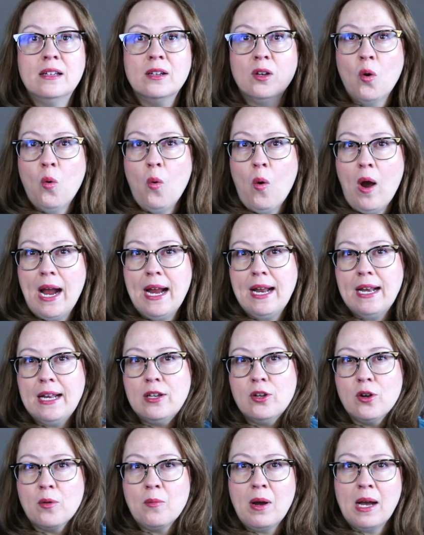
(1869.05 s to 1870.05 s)
quieting
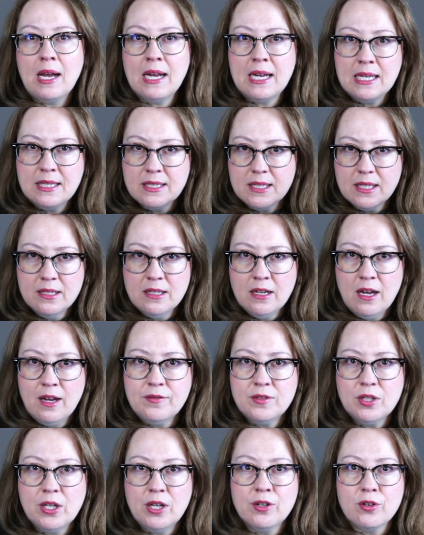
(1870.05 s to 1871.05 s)
your mind
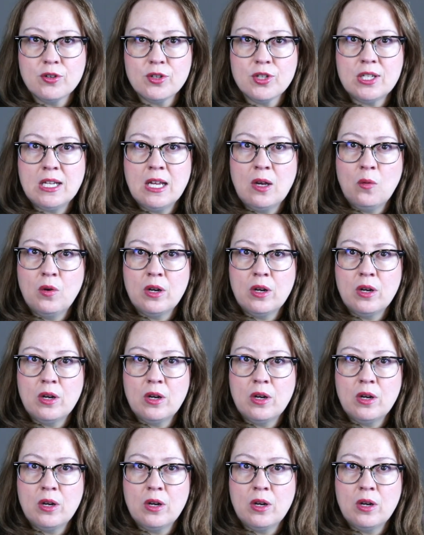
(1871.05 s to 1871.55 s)
enough to understand